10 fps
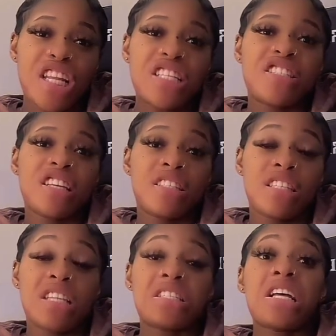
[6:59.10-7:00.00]
Now the
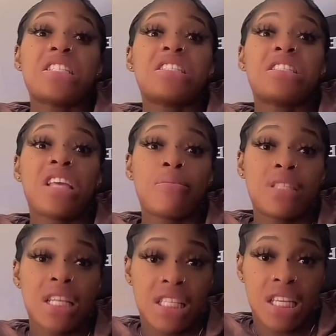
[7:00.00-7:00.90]
city, you see that same
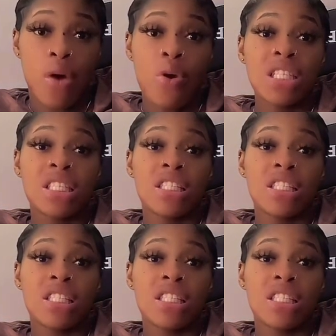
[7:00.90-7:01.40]
city that we